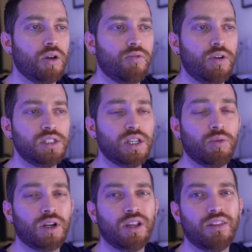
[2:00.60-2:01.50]
First I
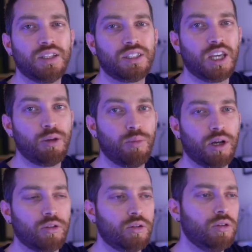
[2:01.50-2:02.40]
will click the escape
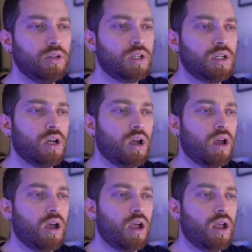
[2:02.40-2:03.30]
button,
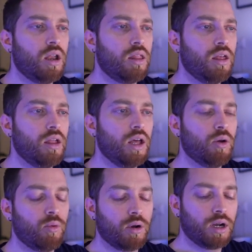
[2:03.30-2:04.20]
and then I
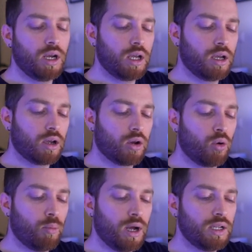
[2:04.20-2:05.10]
will click
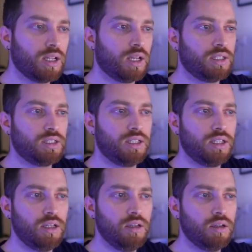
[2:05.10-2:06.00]
Command and
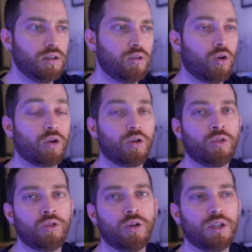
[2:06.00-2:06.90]
T or
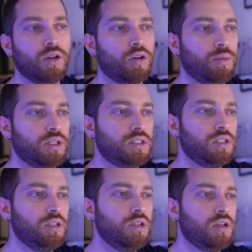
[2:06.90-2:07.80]
Control T on a
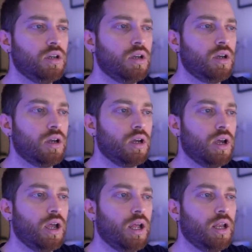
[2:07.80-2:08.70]
PC
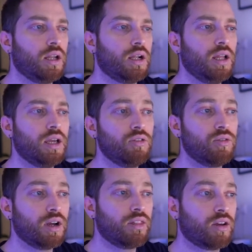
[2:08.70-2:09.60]
and click and
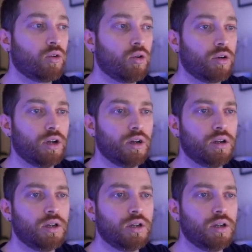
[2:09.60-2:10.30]
drag the corner.